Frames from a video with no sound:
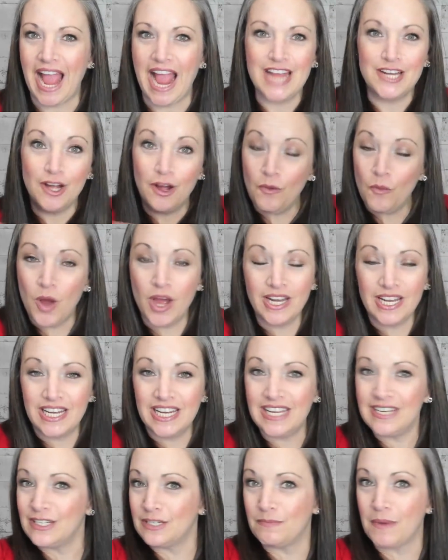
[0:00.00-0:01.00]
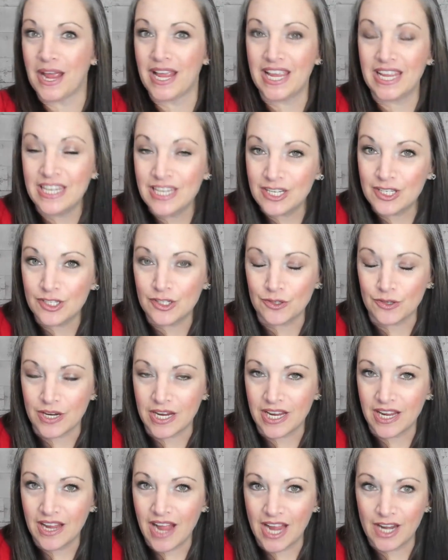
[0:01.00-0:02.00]
I don't want to niche by
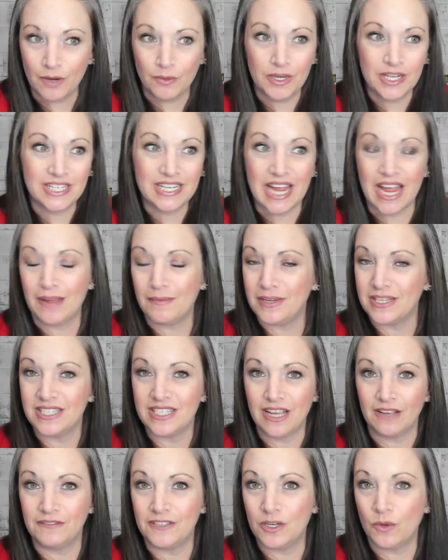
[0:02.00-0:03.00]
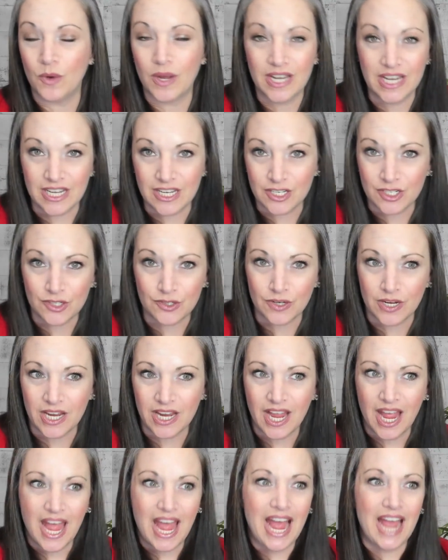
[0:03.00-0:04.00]
industry. I don't want to tie myself to one industry.